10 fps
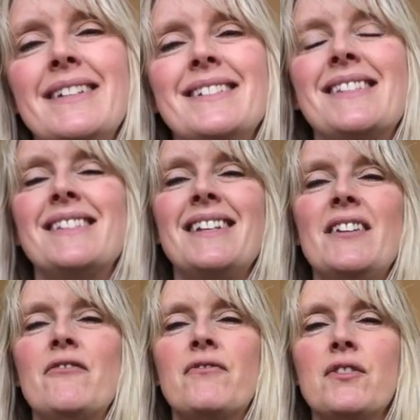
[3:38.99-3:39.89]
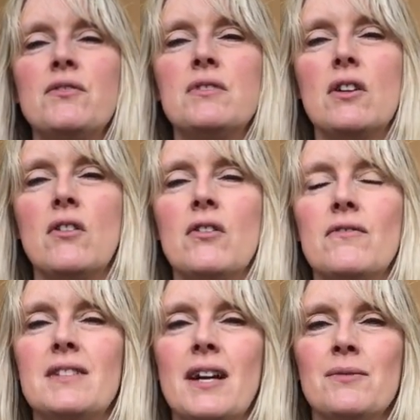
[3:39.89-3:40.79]
is the fruit
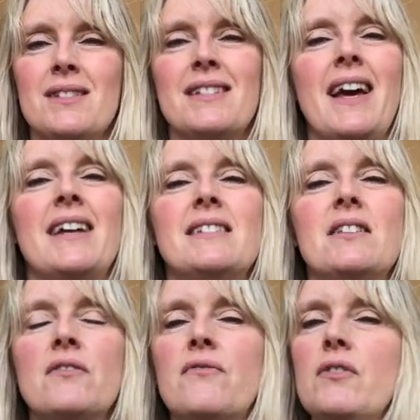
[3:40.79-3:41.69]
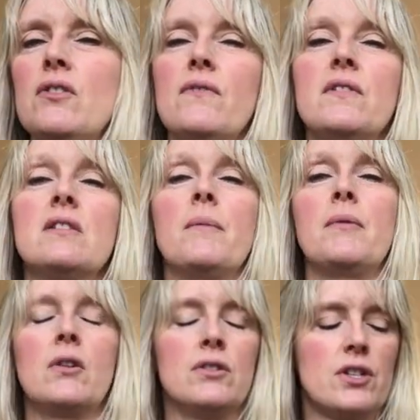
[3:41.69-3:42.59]
of downstairs. It's the fruit of the
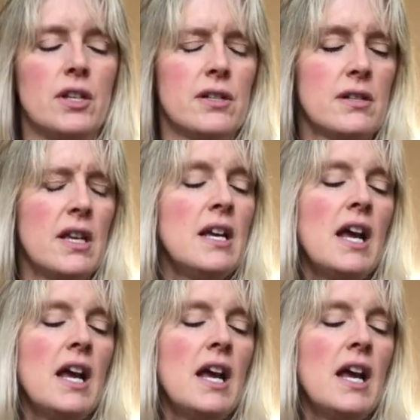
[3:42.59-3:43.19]
subconscious.